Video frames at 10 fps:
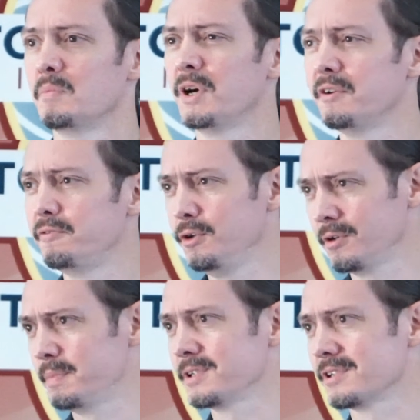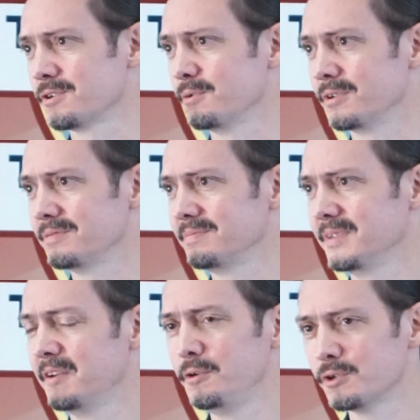But if you're a business owner,
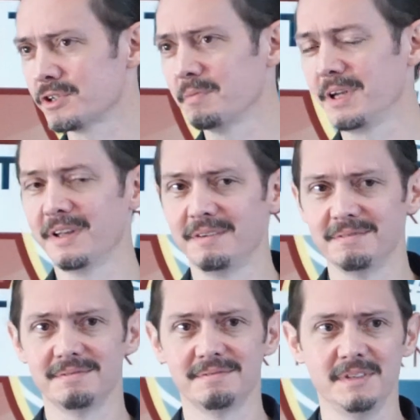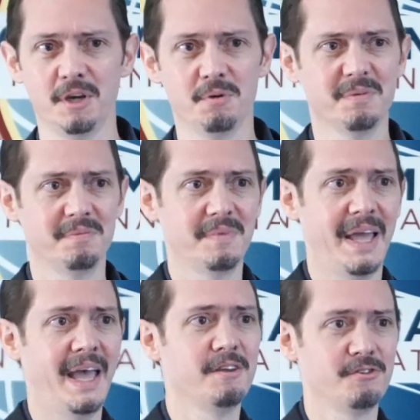if you're somebody that you know
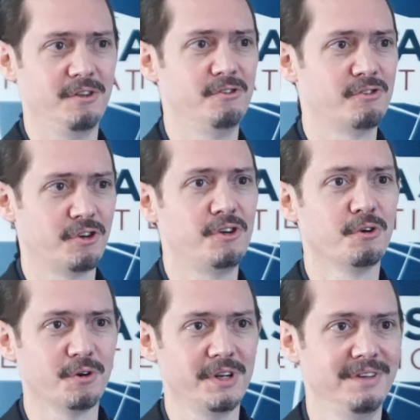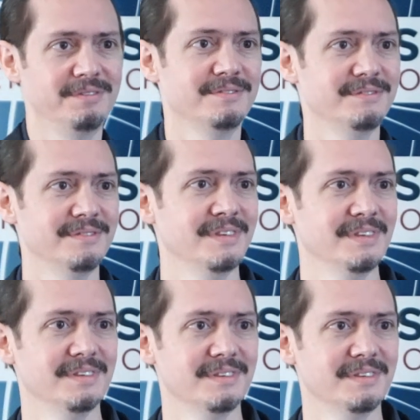has these security
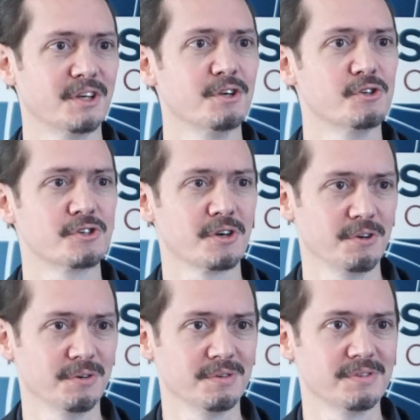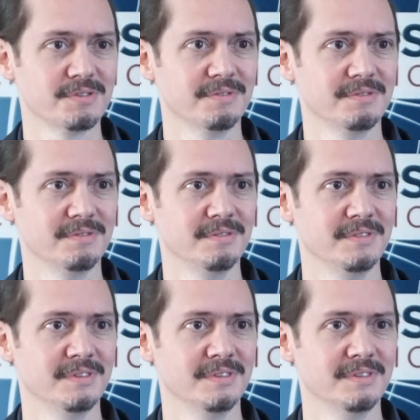concerns,
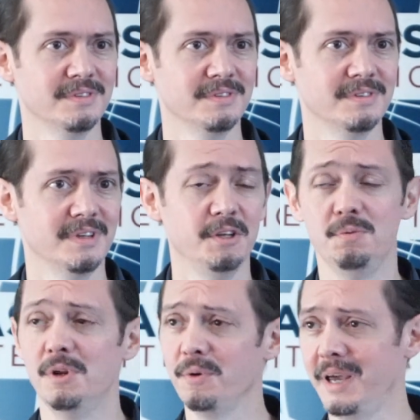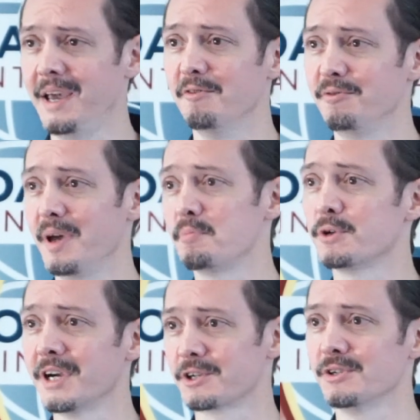and you don't have that
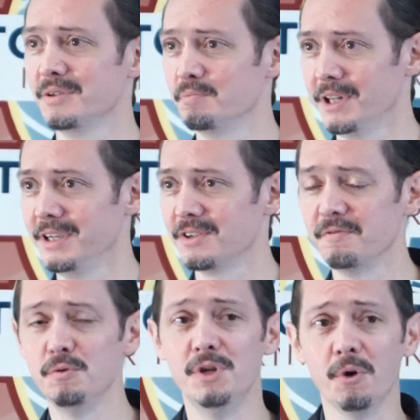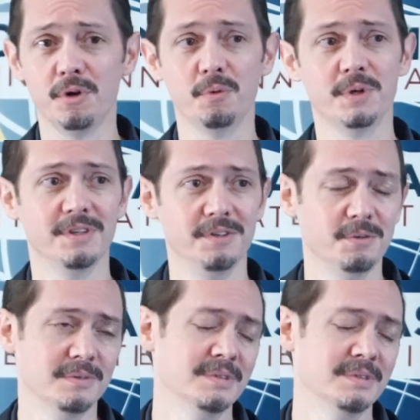protection in place, if you don't know what to do,